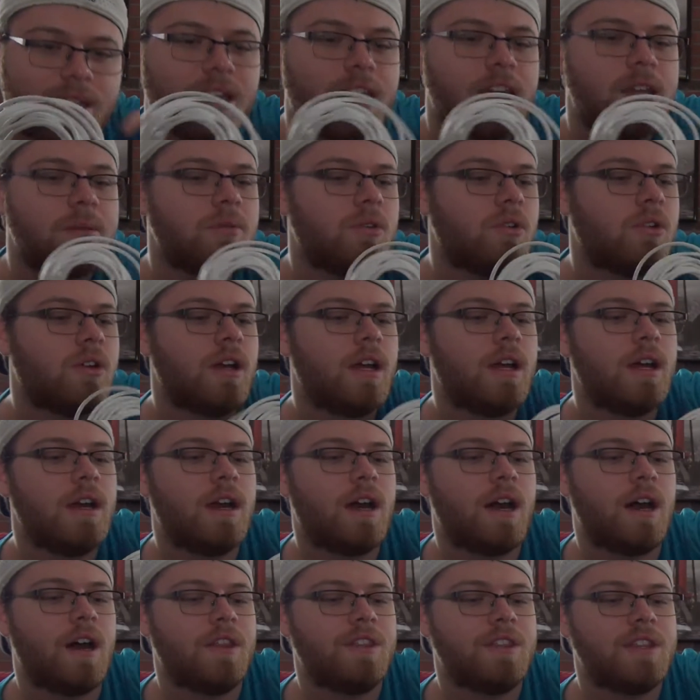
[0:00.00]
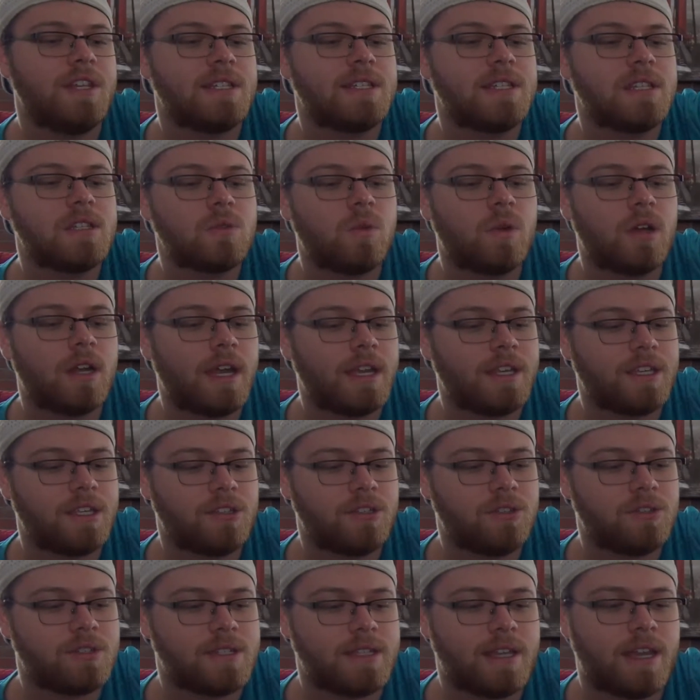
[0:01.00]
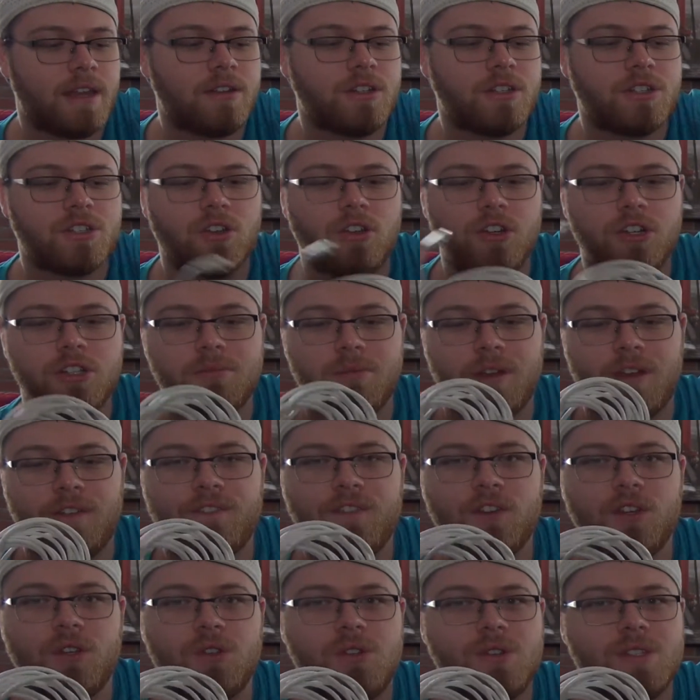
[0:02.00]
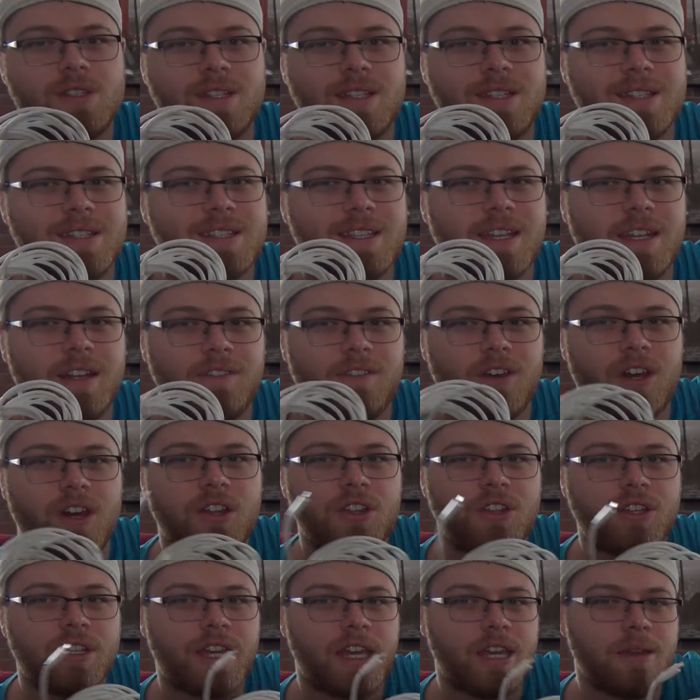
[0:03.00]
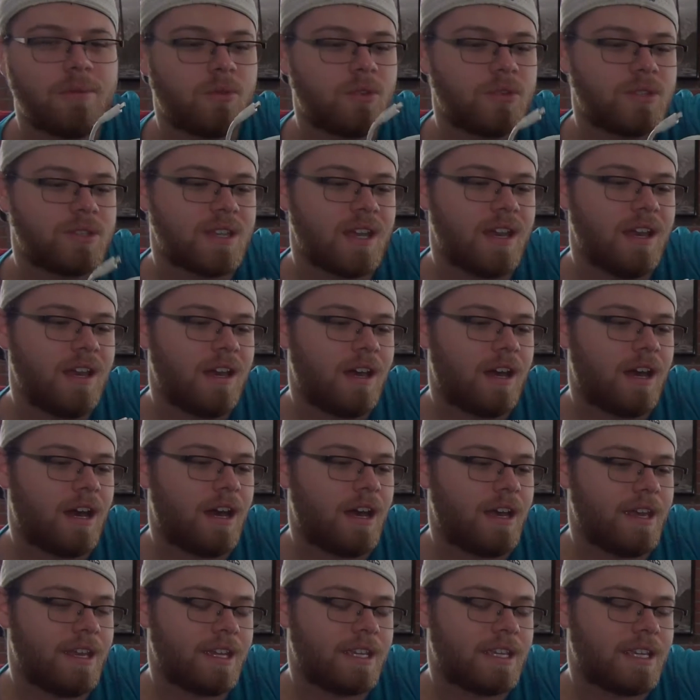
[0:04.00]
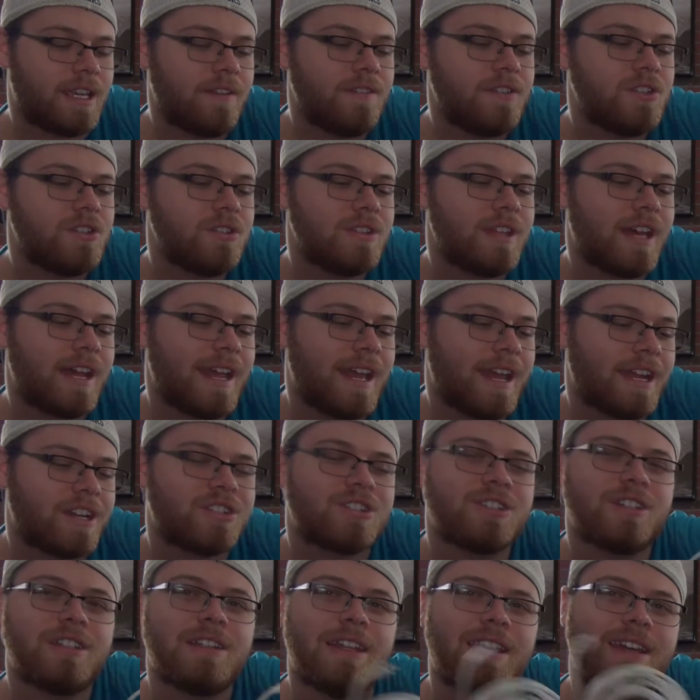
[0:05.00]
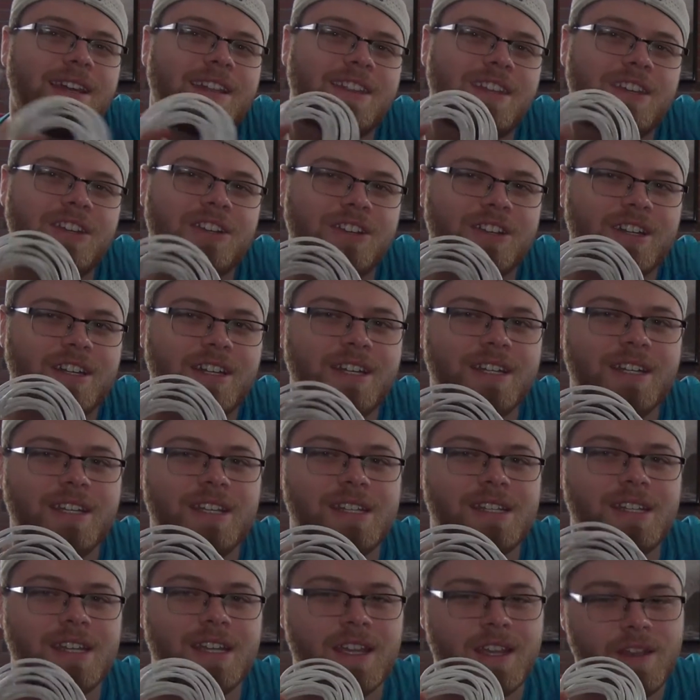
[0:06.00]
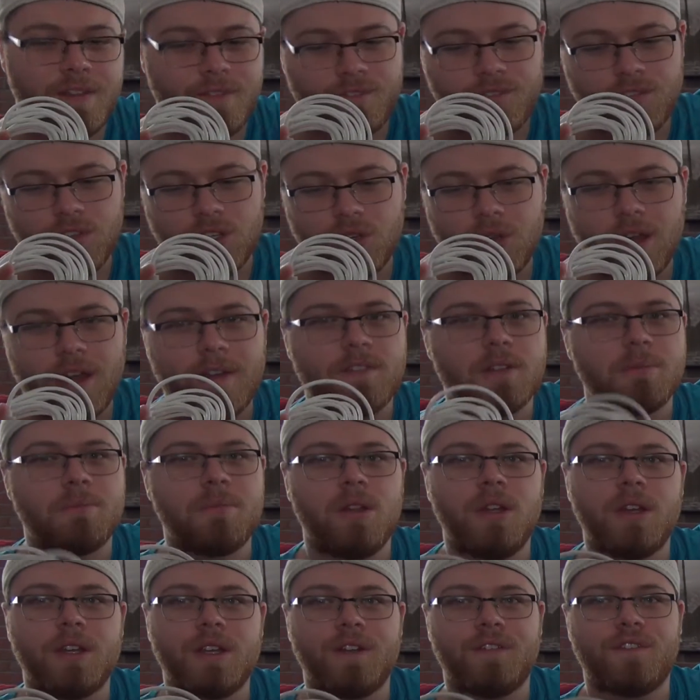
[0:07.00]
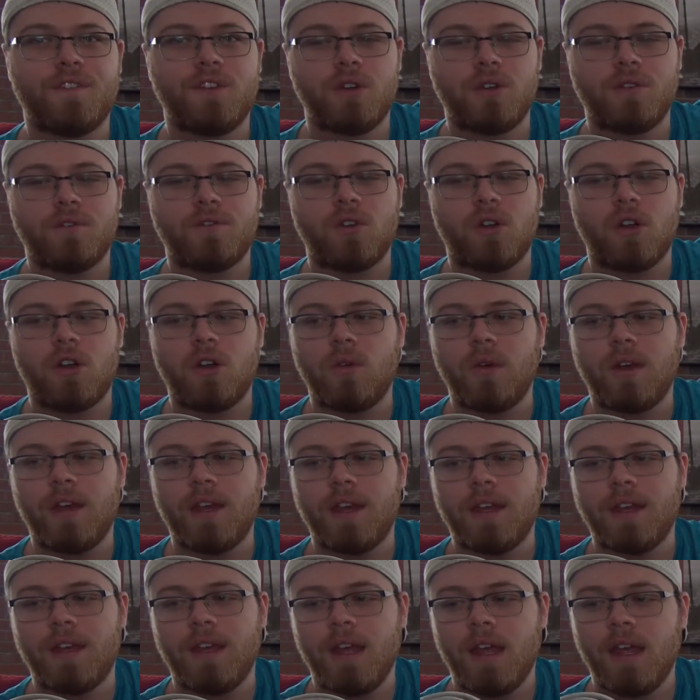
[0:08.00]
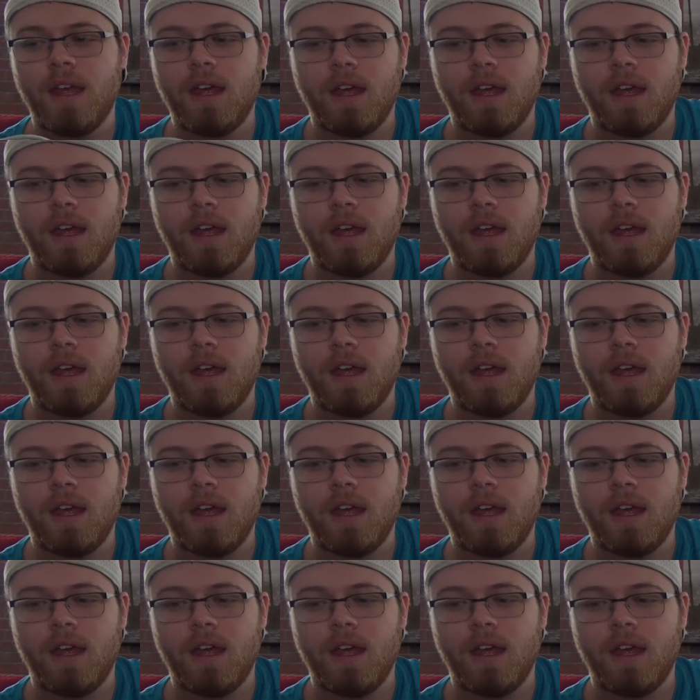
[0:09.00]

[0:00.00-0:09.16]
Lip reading: cable. This is what I use now to charge my phones instead of other cables. It gives you that extra length that you're gonna need if you have to plug your phone far away.